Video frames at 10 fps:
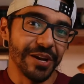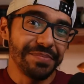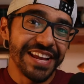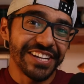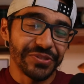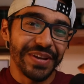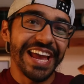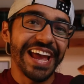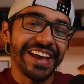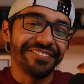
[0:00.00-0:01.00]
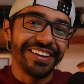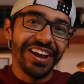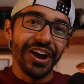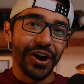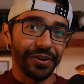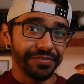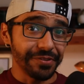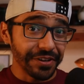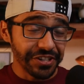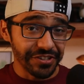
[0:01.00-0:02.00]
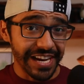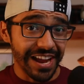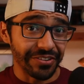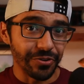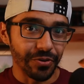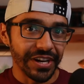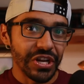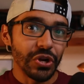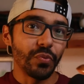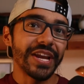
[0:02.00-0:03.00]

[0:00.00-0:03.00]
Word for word: Up next, we have our furniture category.